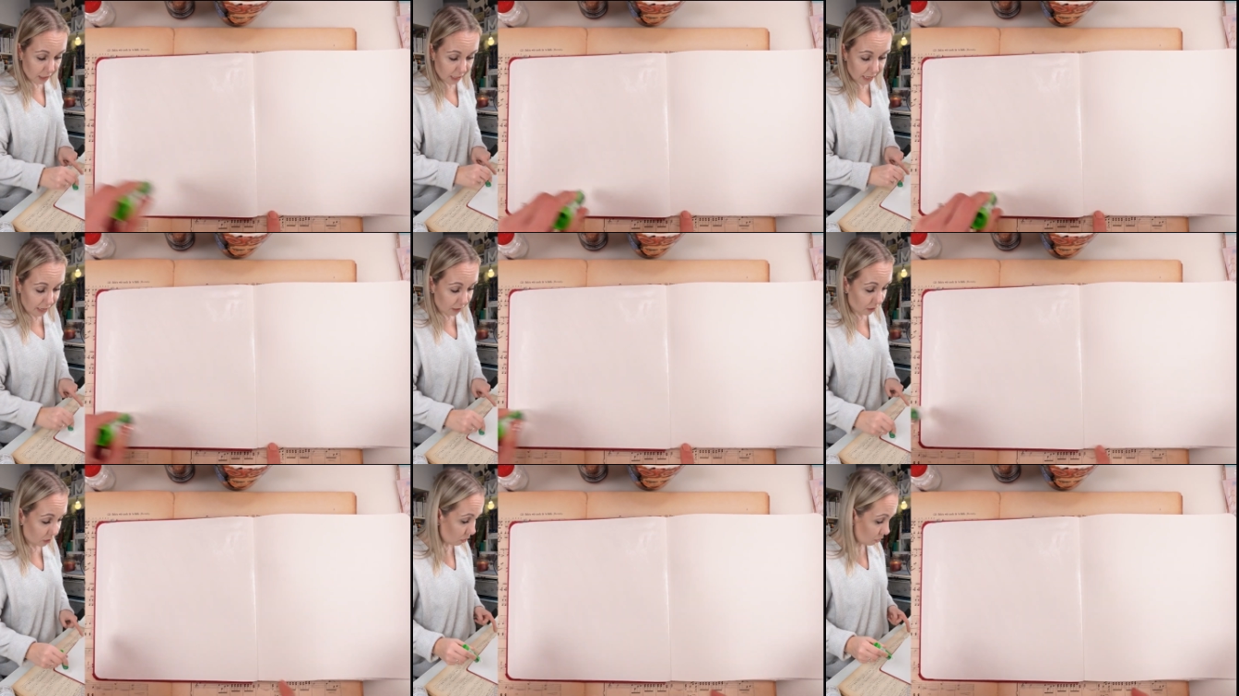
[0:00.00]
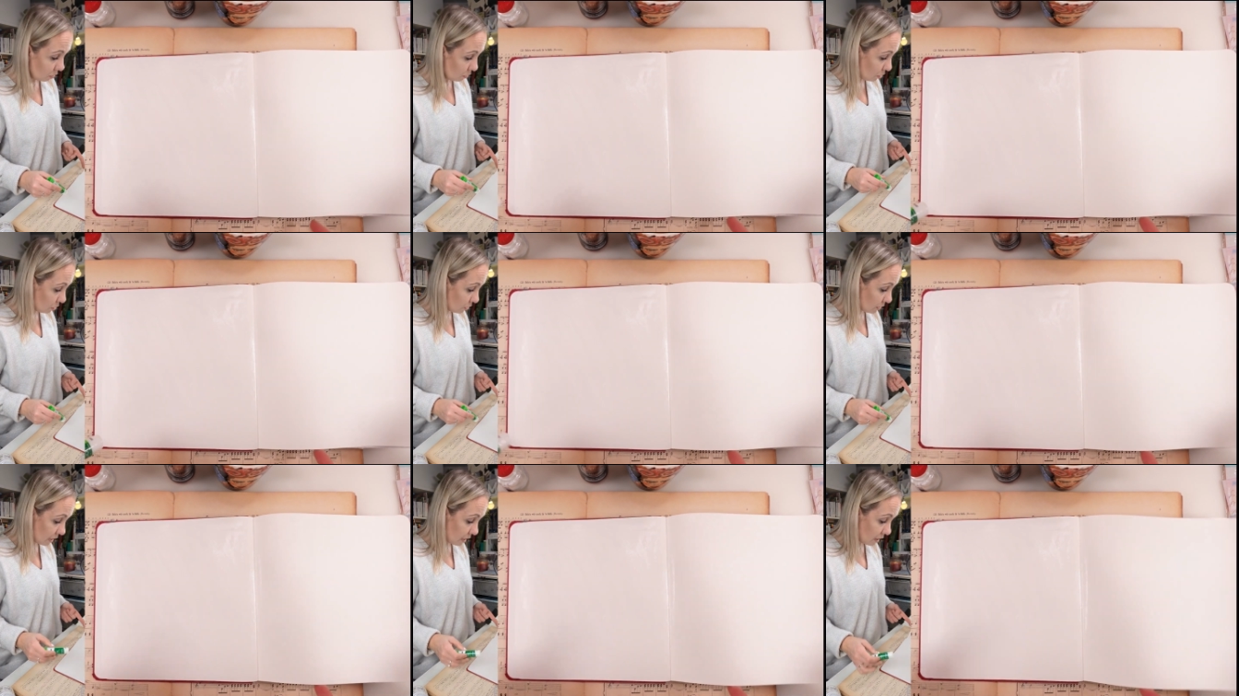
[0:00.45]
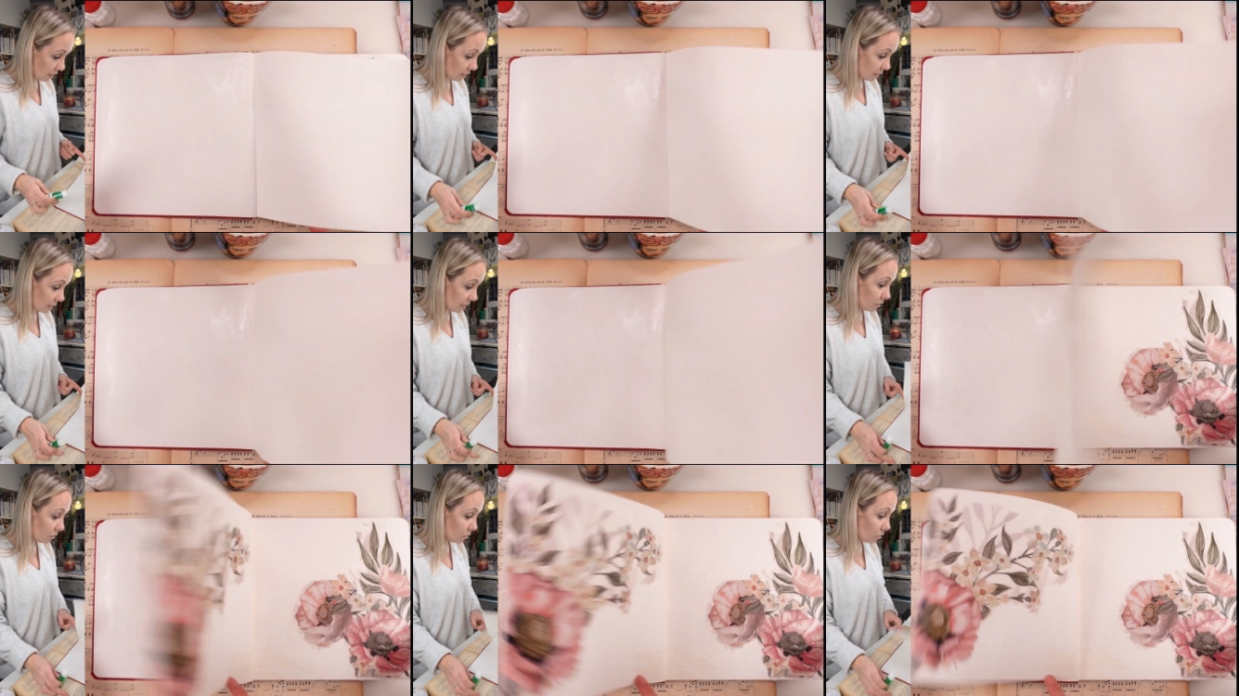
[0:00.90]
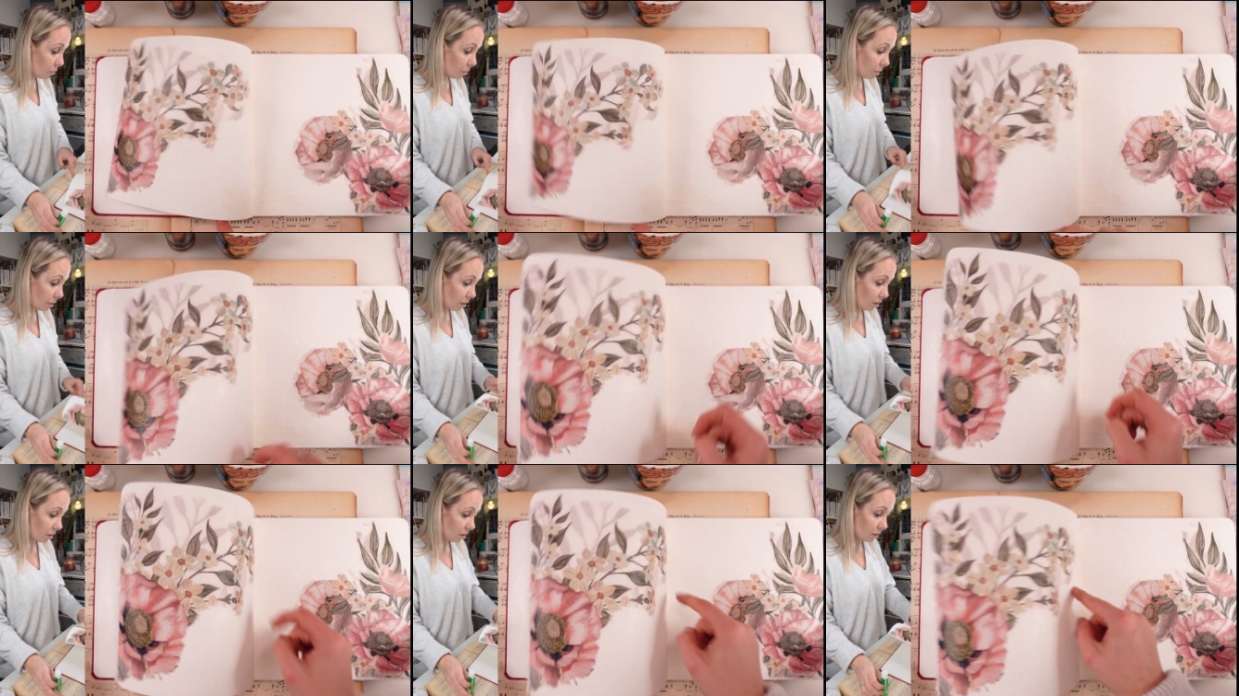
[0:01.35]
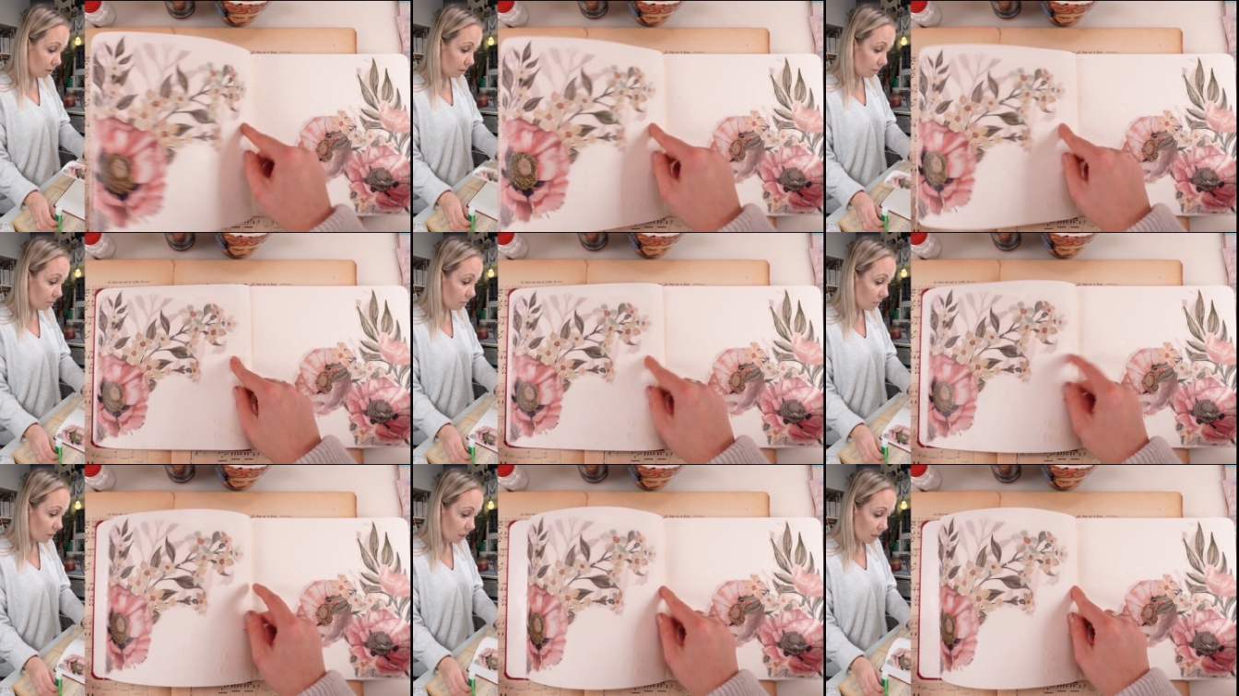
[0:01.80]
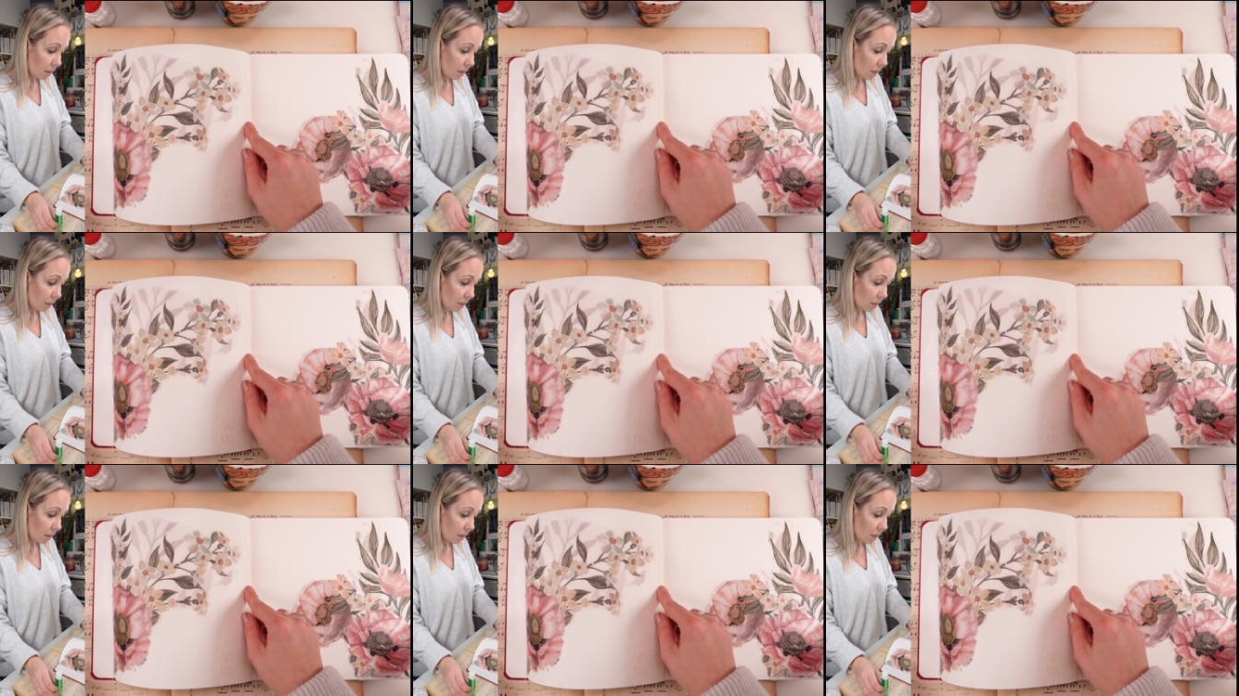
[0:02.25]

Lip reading: and old books are super awesome.